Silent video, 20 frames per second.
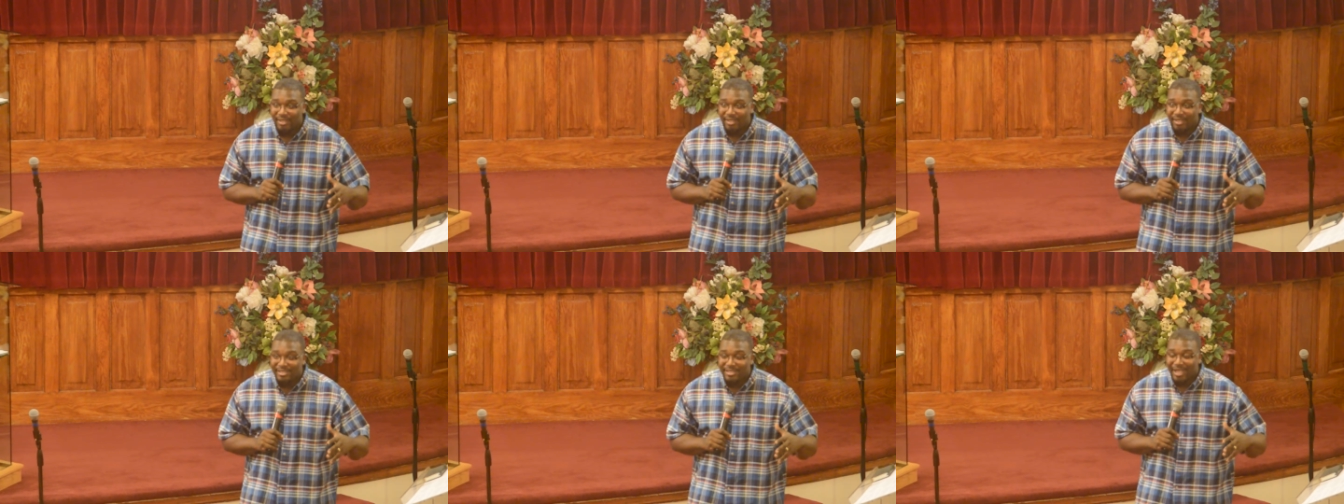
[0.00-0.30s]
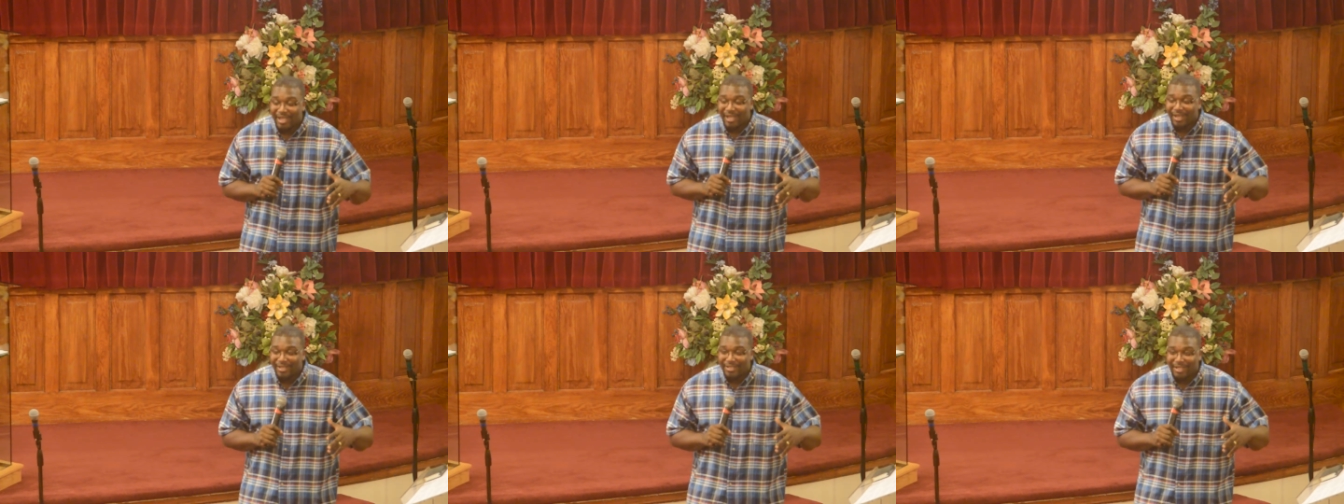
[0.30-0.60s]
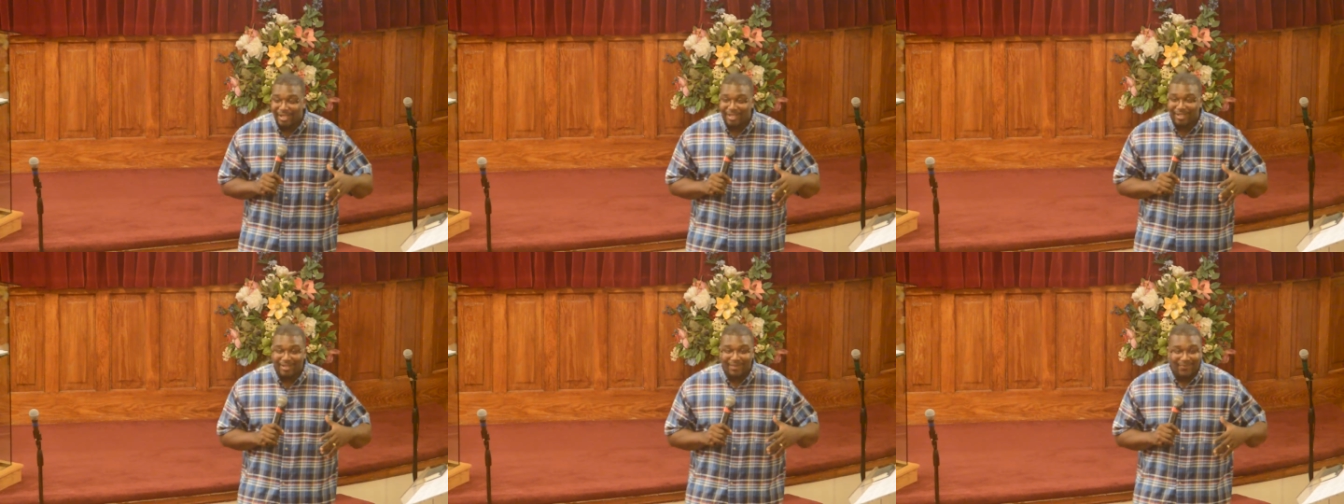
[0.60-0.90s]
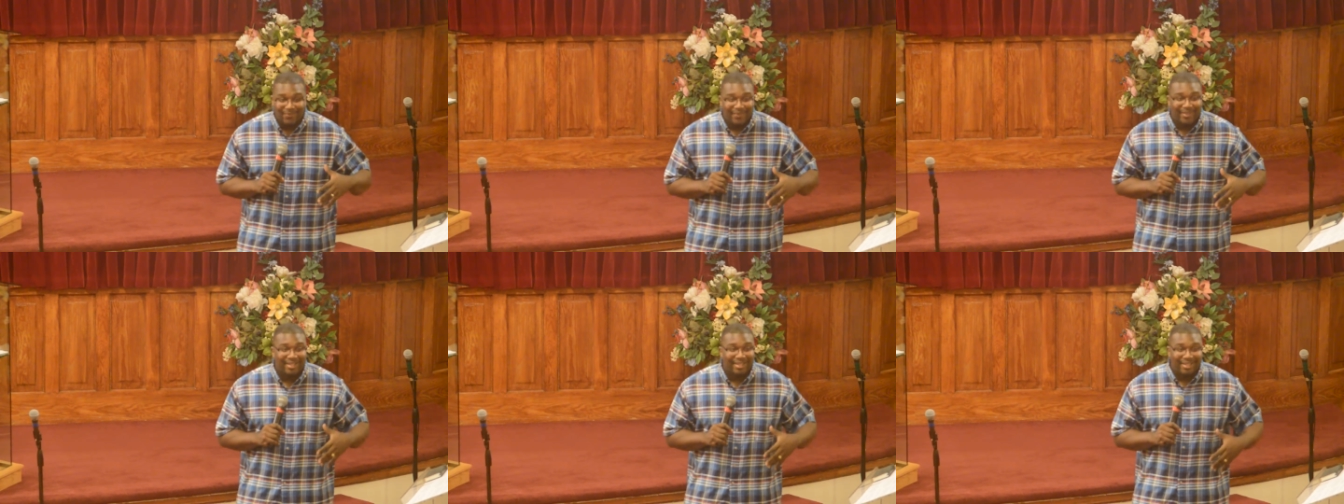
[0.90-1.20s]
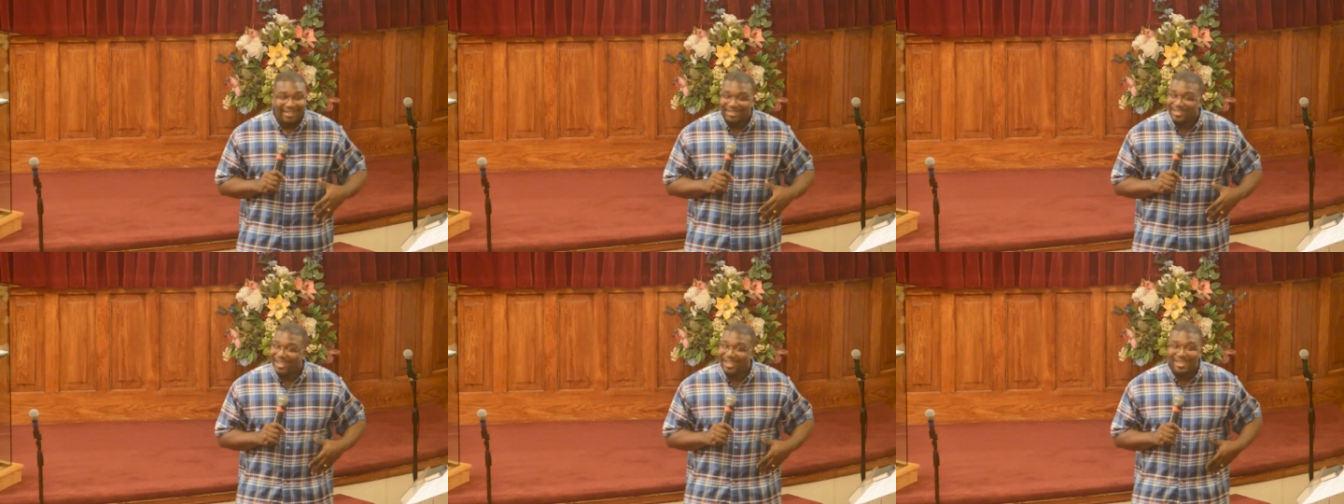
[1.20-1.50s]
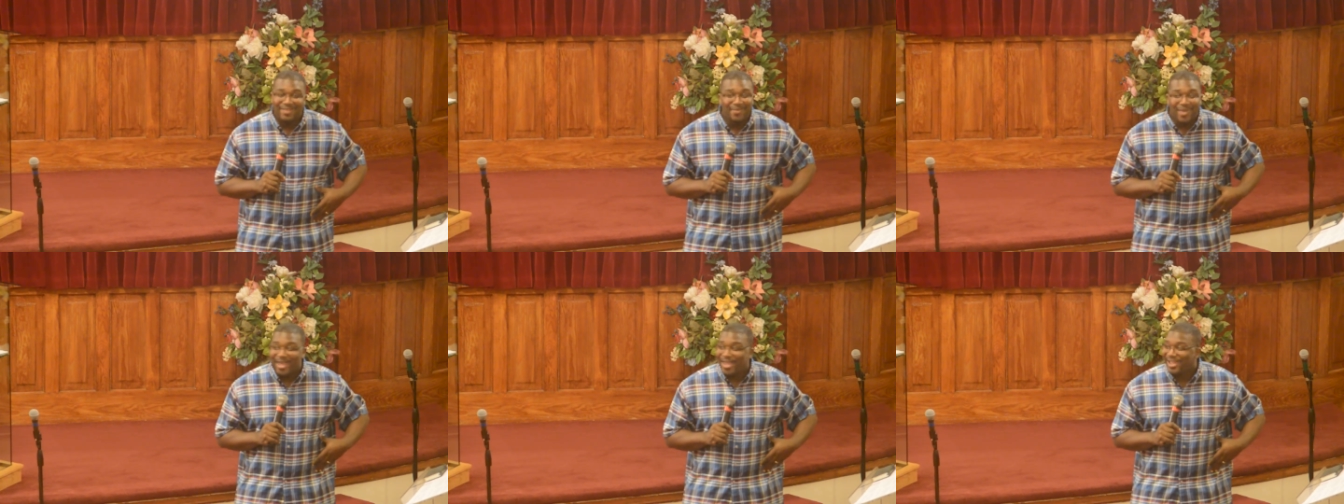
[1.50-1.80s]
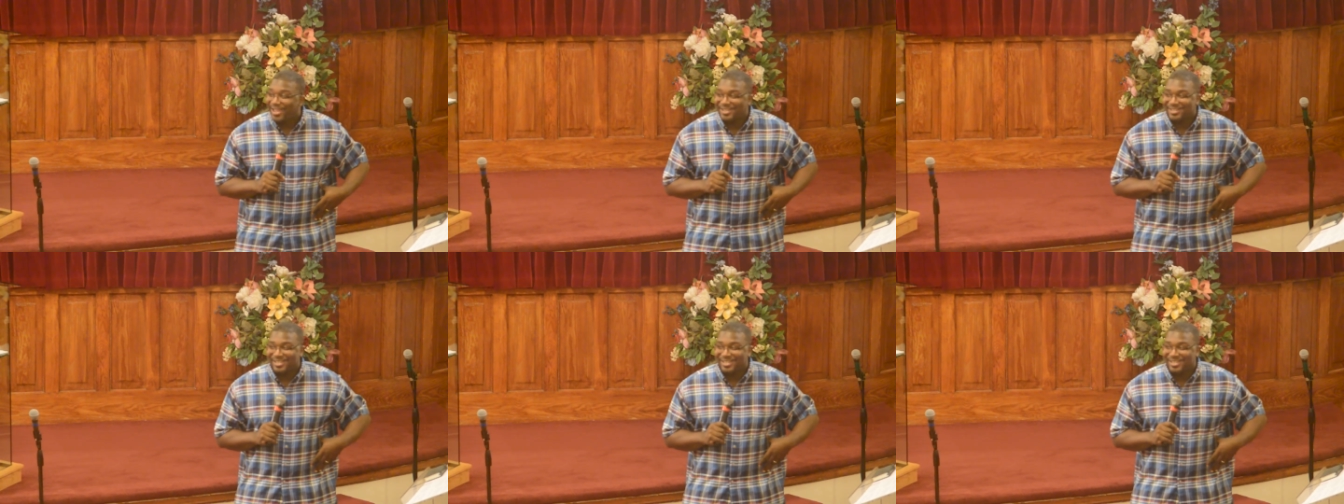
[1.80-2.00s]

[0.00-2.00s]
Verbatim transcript: Now, now, amen.